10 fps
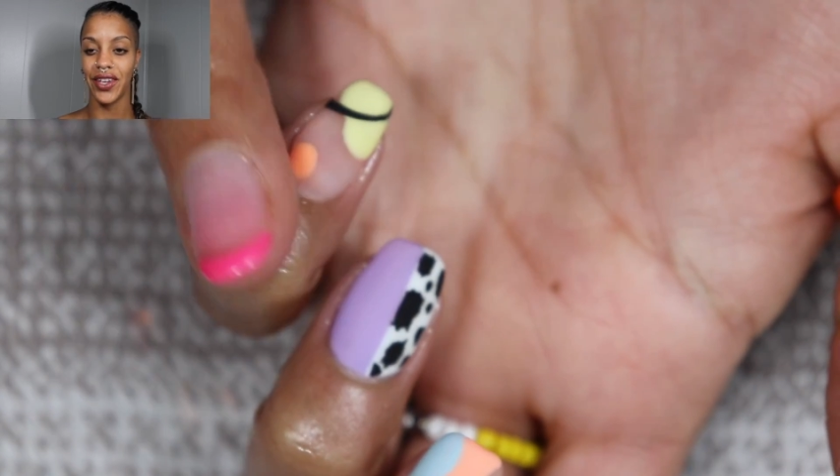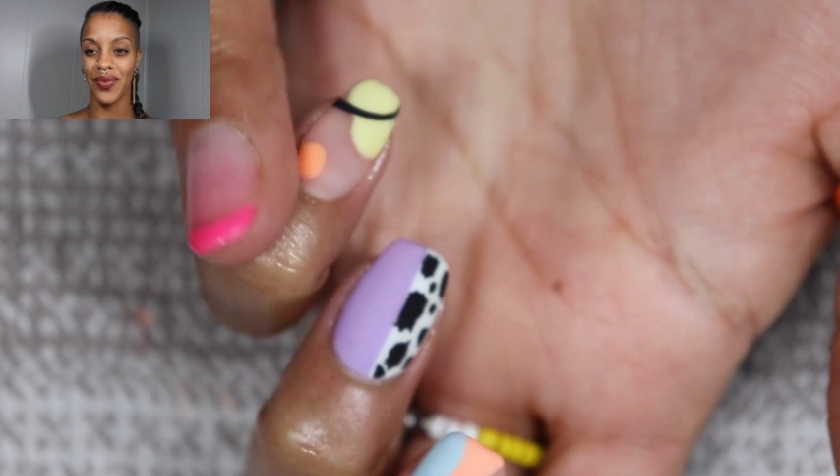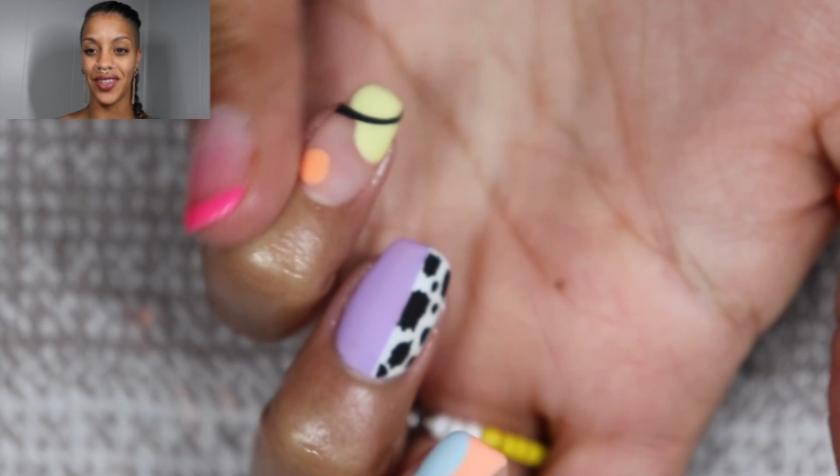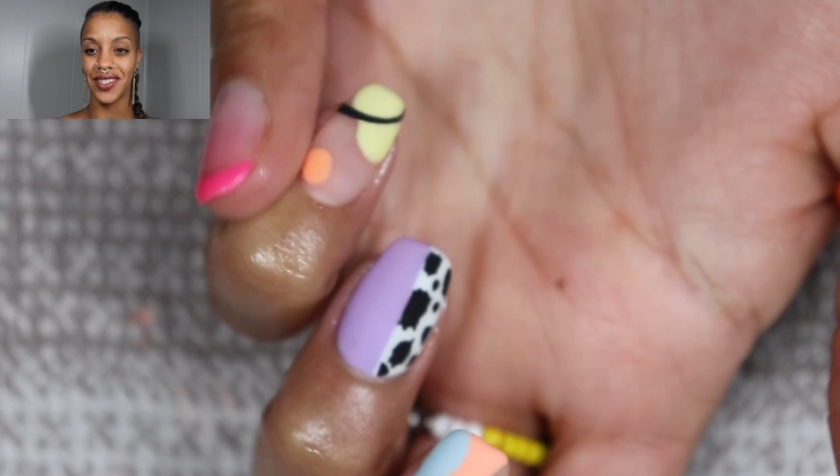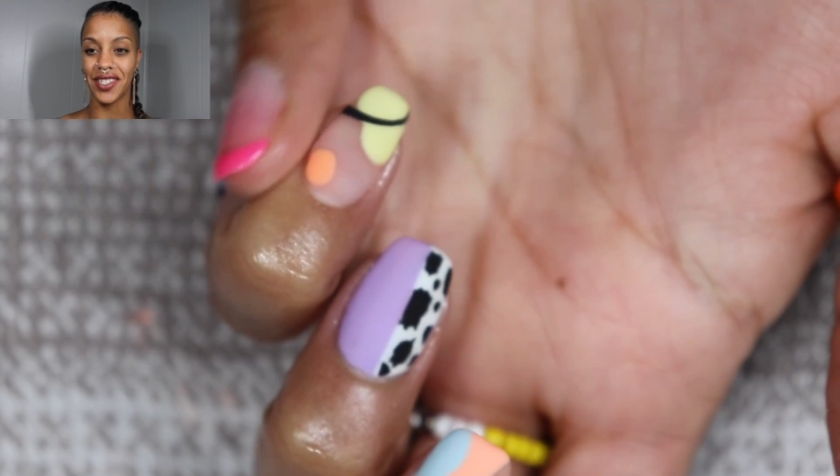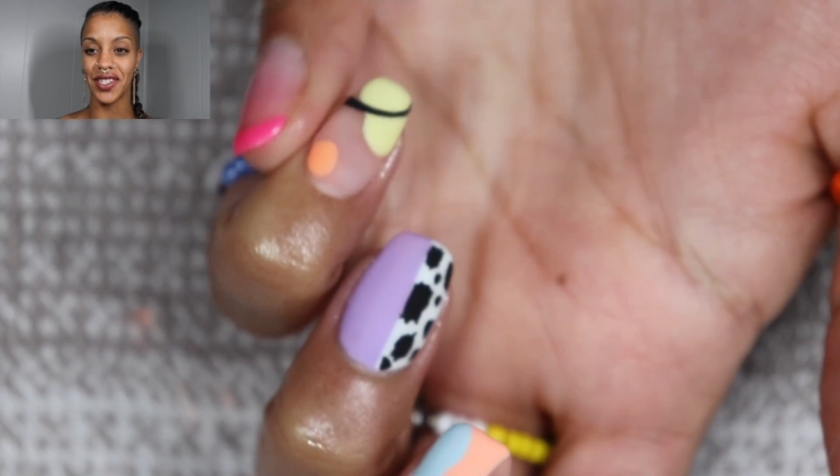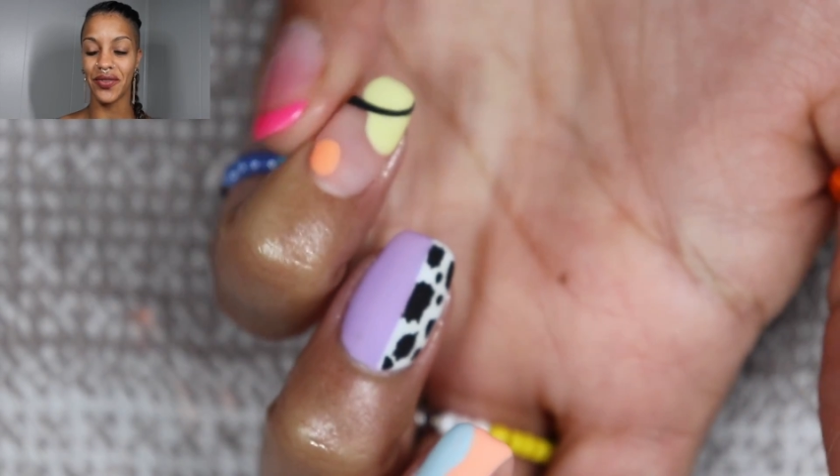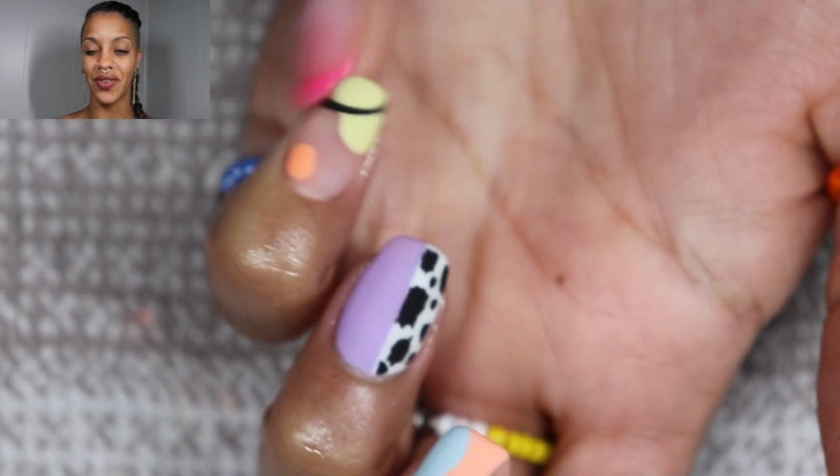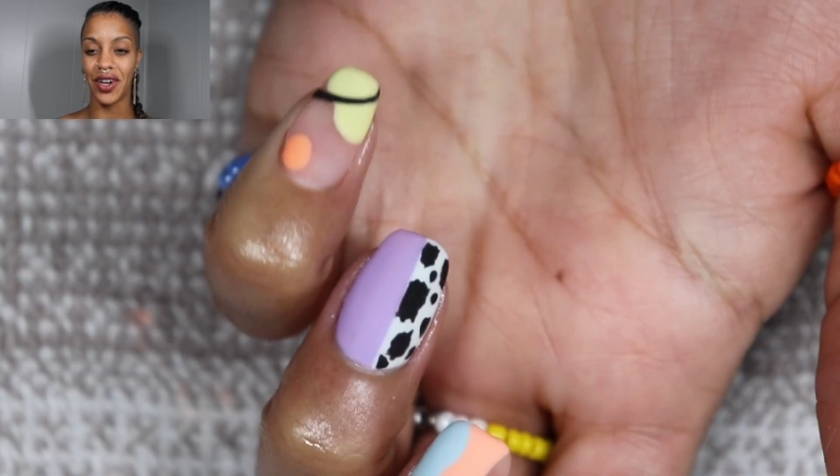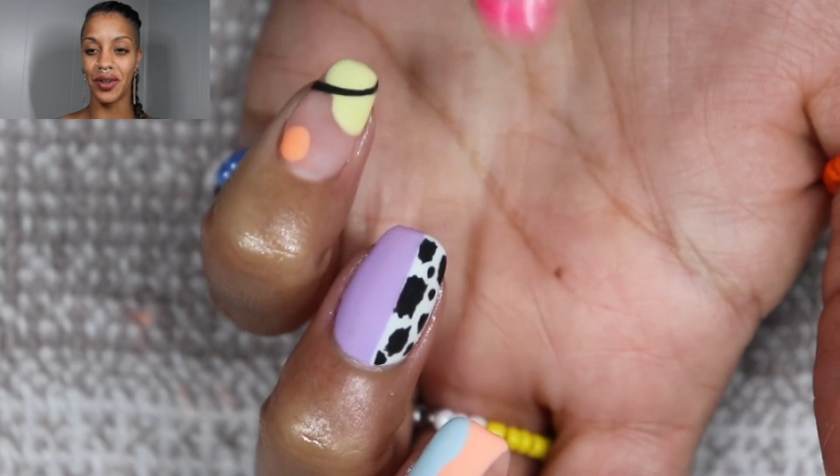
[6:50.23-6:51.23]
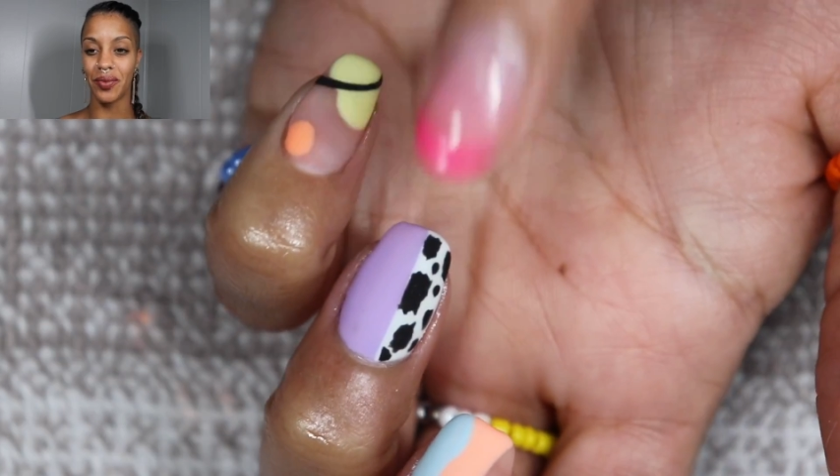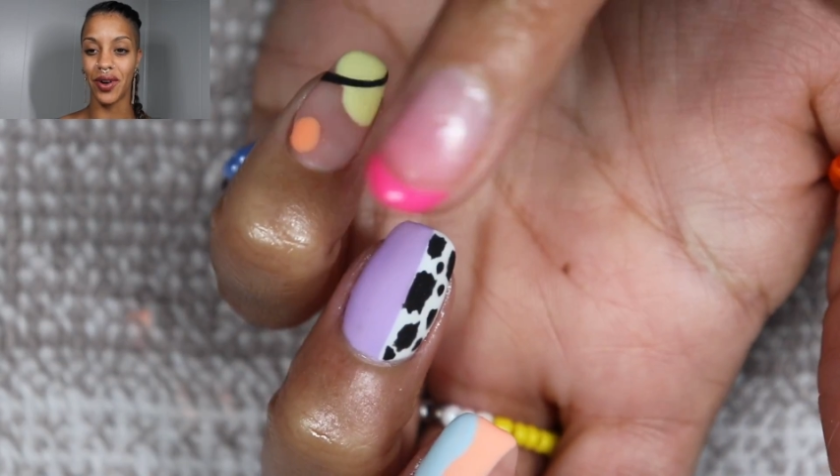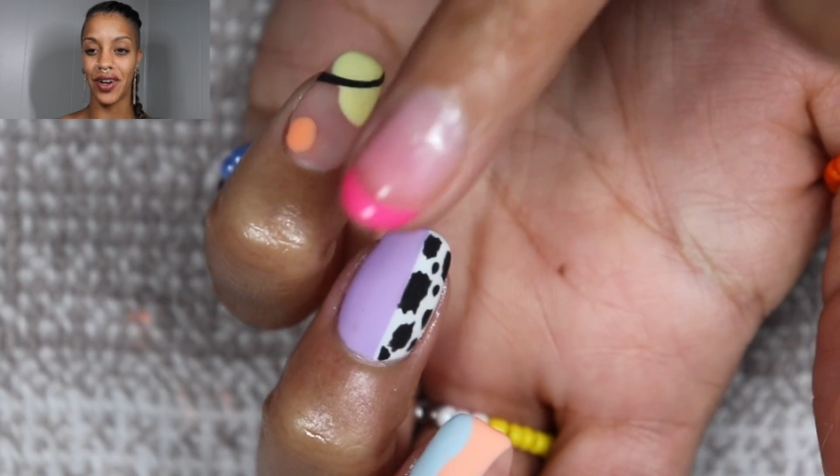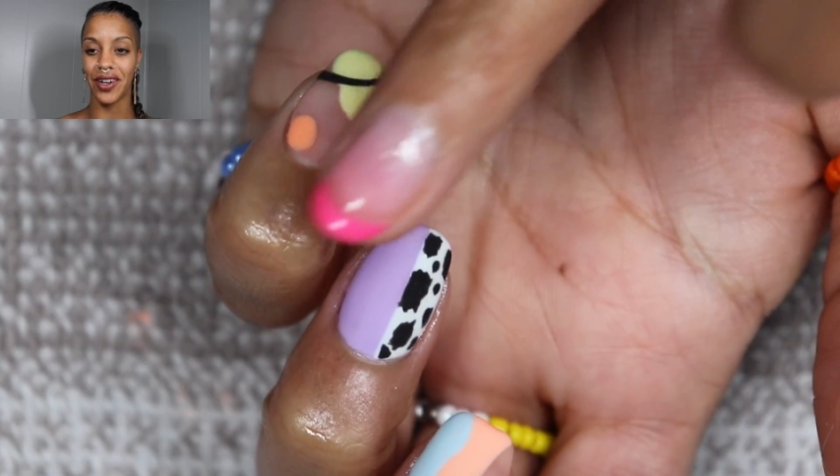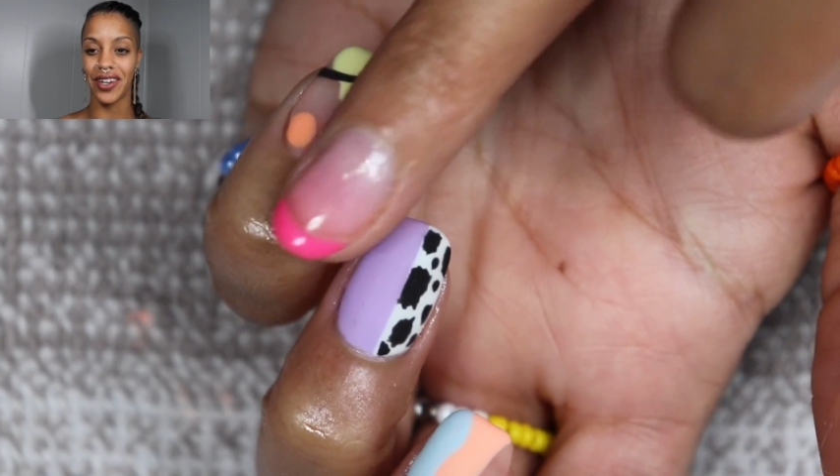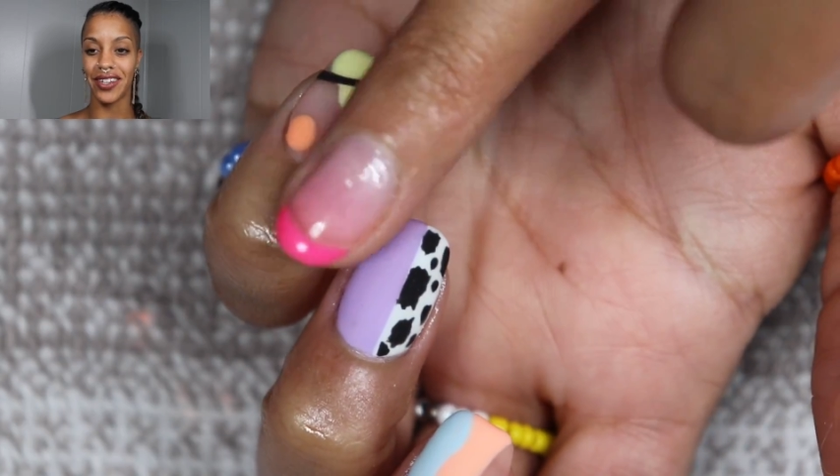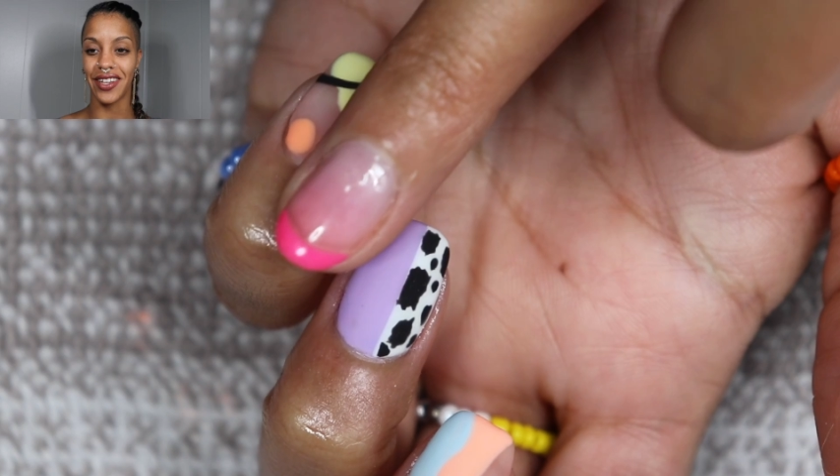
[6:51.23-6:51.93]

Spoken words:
This is the final product.